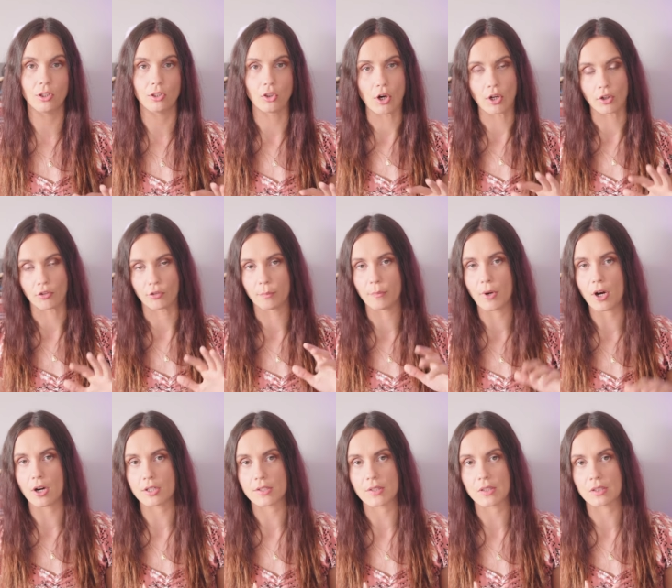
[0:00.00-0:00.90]
A lot of
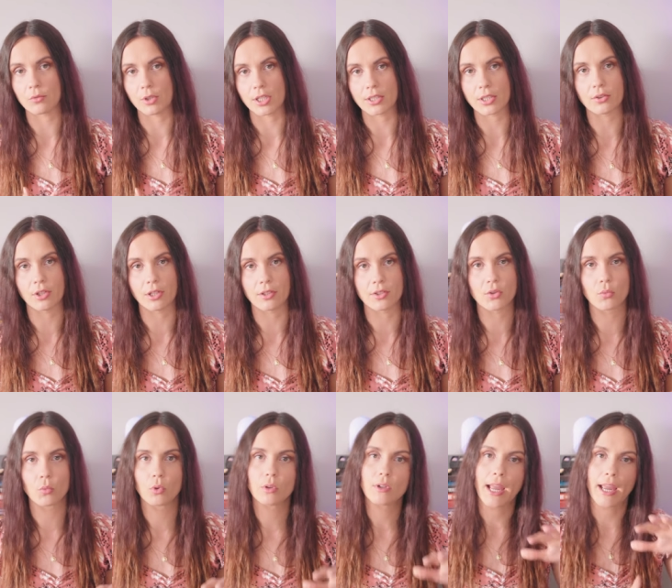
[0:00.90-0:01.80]
bars and
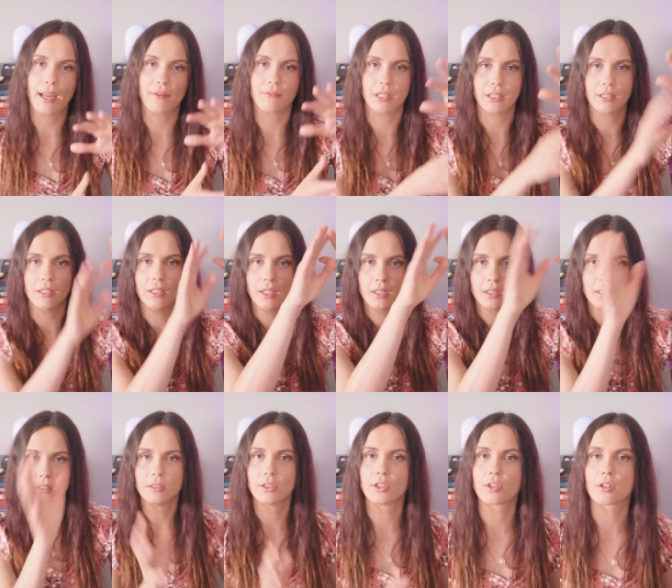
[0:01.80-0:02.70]
restaurants will have a
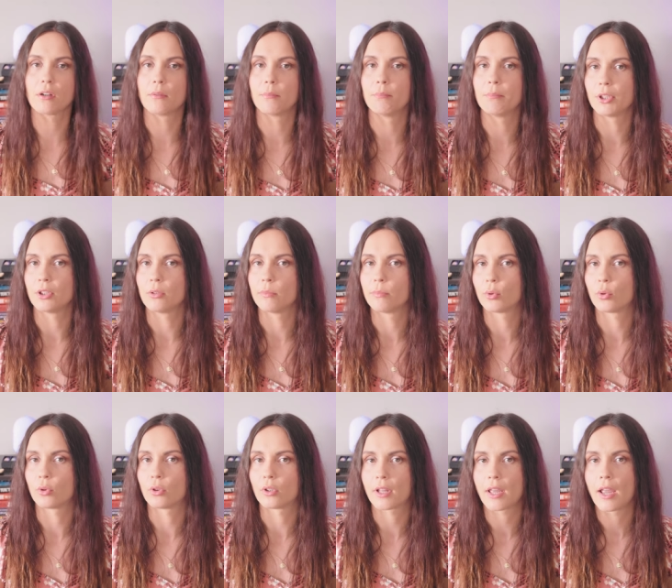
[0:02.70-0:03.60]
little
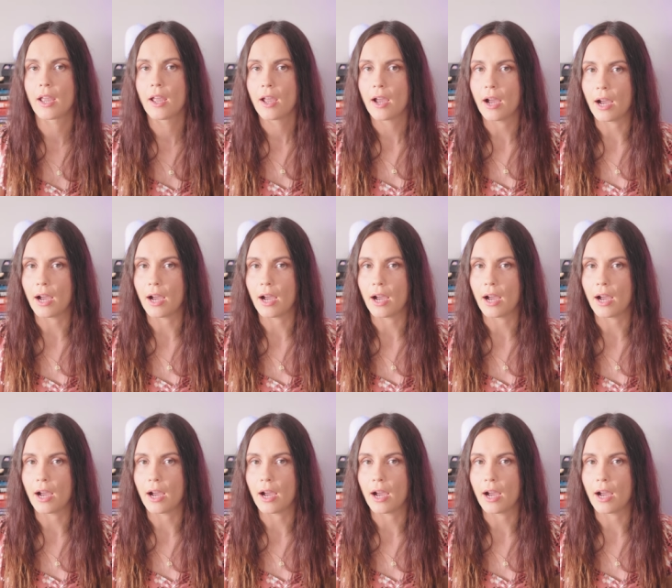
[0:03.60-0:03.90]
billboard